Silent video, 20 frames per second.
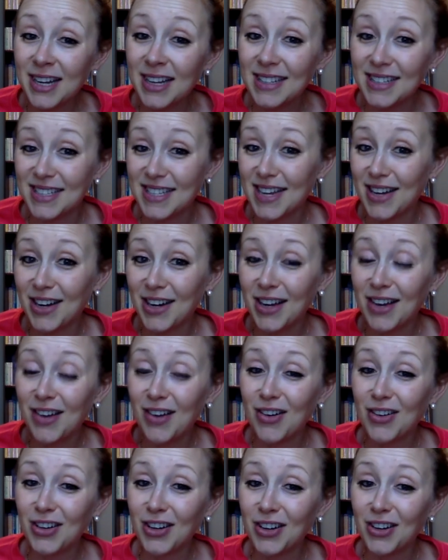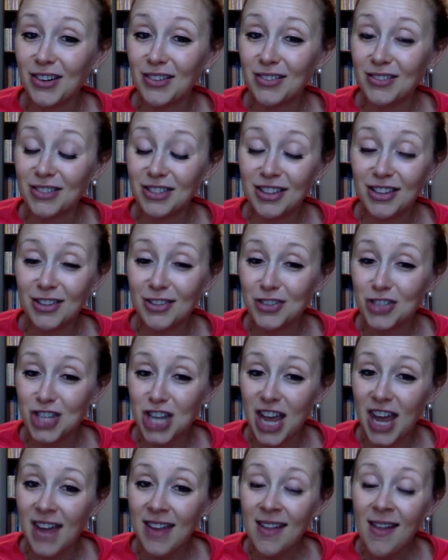and Sarah on our little
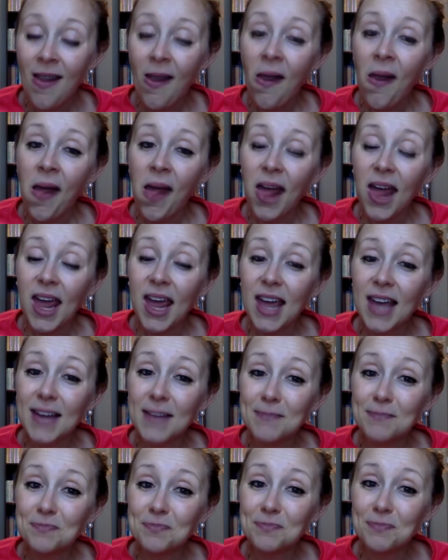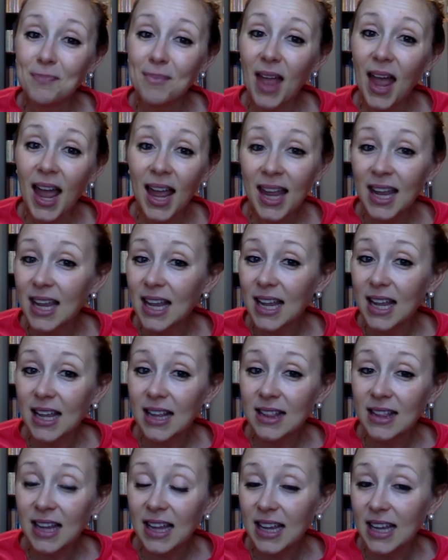chat. And I,
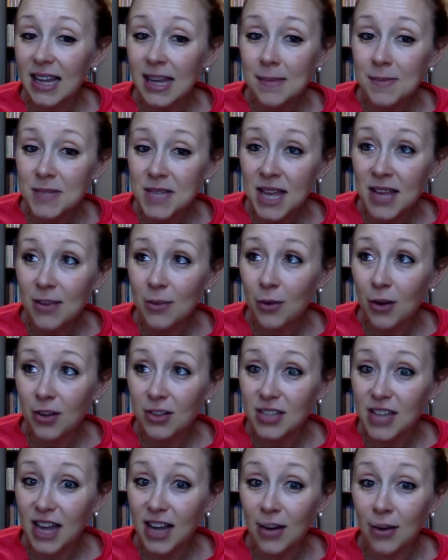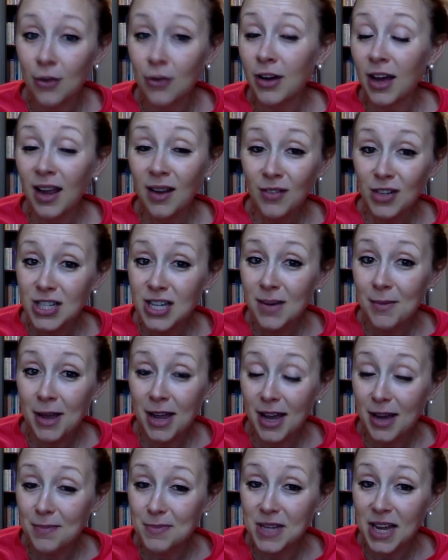like, keep saying the wrong title. Every time
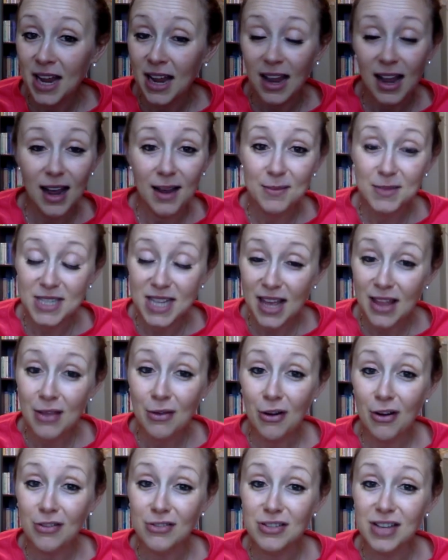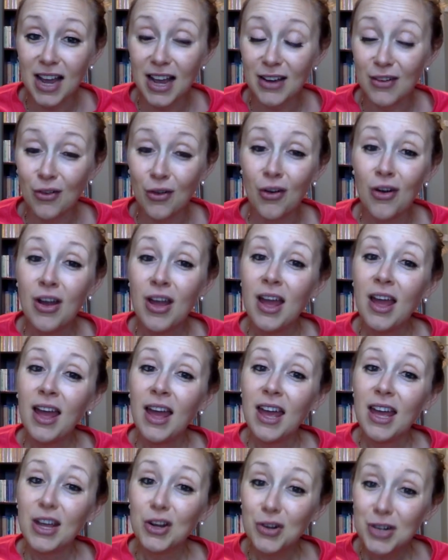I update, I say the wrong title.
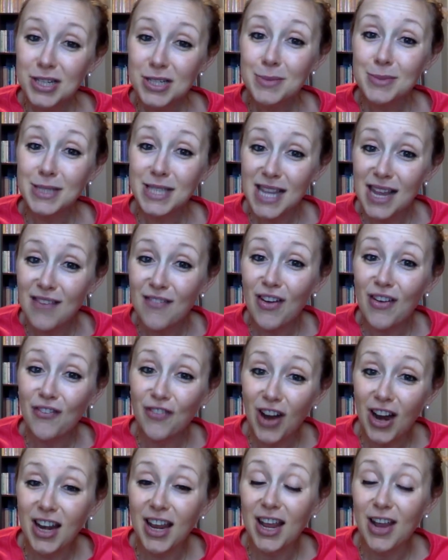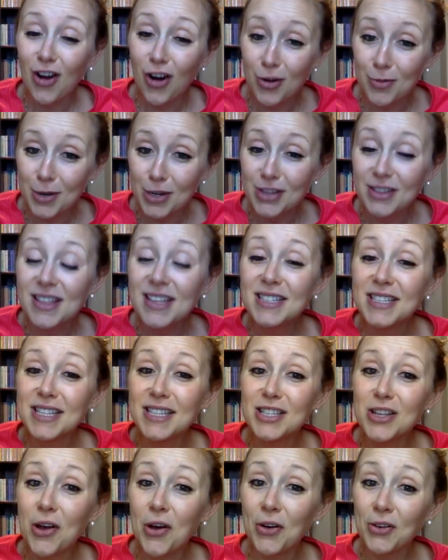Christmas Eve at Friday Harbor. This
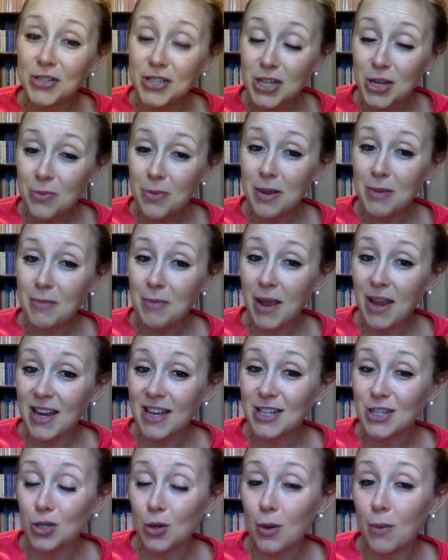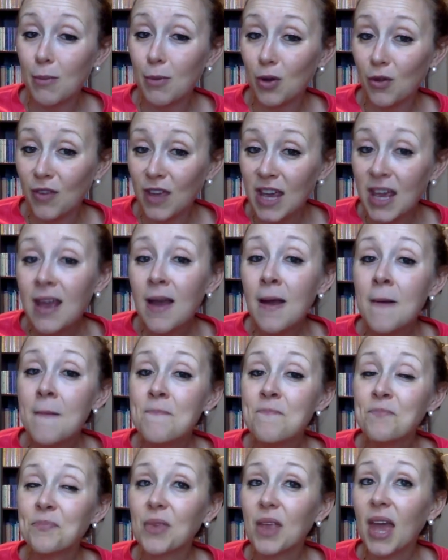has also been made into a movie,
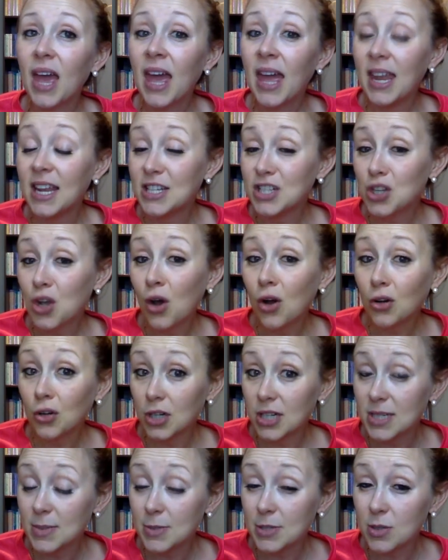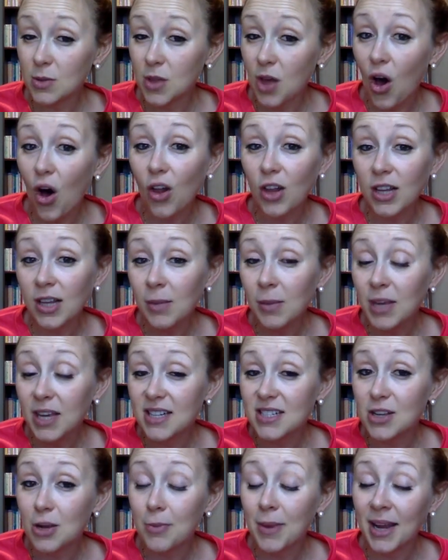and it's called Christmas with Holly
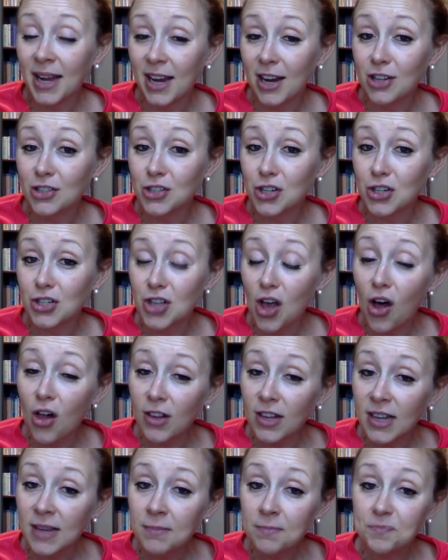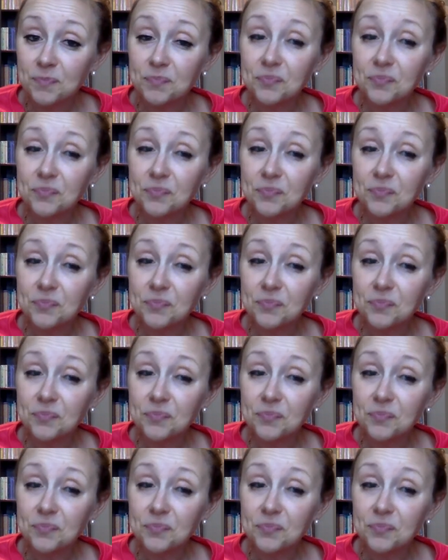because our main character is Holly.